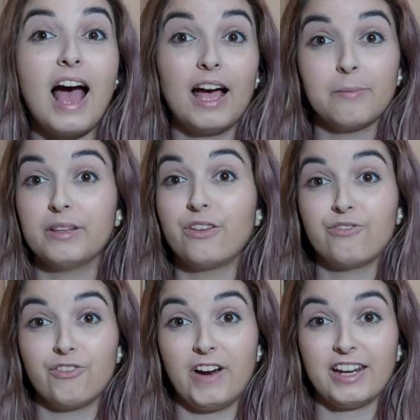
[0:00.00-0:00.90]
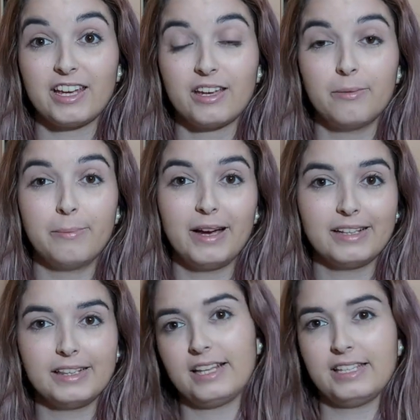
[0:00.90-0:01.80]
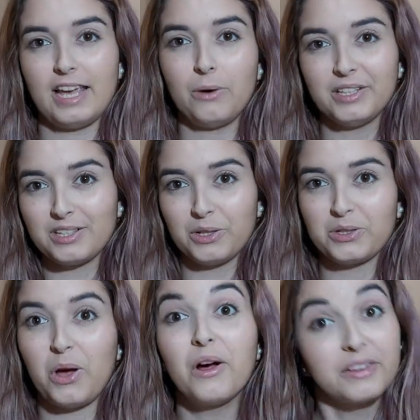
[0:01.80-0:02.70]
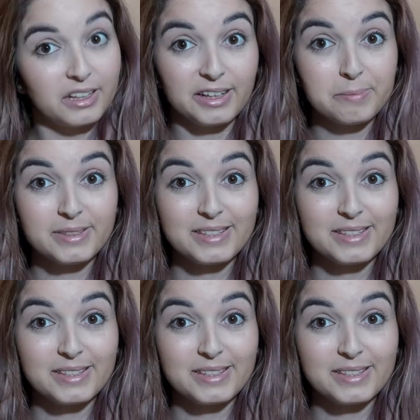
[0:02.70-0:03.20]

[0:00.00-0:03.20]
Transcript: I'm in love already, but let's see how this looks on the lips.